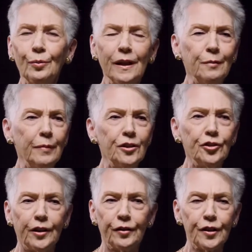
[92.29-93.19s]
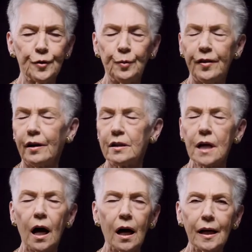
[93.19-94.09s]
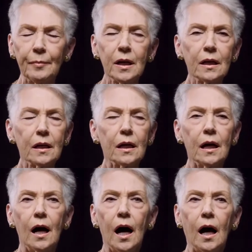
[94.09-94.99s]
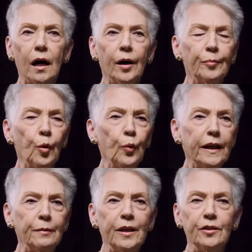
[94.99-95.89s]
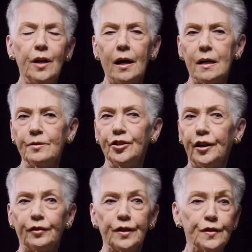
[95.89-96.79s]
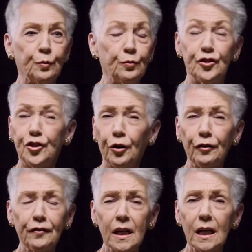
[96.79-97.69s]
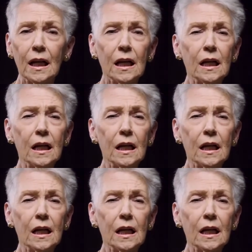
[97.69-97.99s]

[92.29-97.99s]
We can be generous with our time. We can be generous serving.